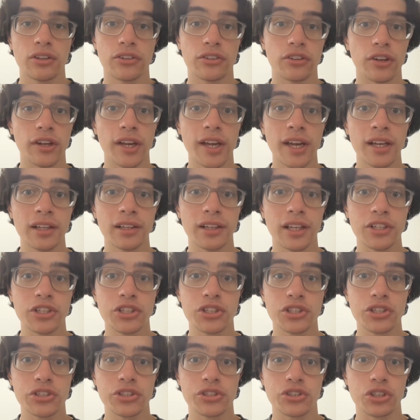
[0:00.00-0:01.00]
yeah, let's
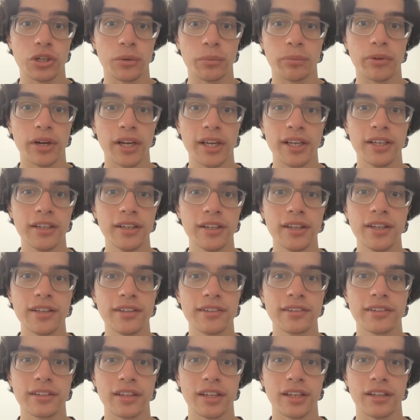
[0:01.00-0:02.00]
just jump right into
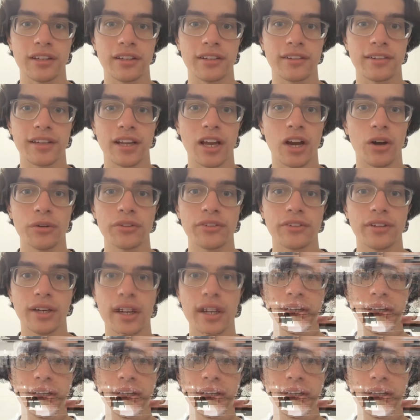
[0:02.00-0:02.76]
this and see how it's done.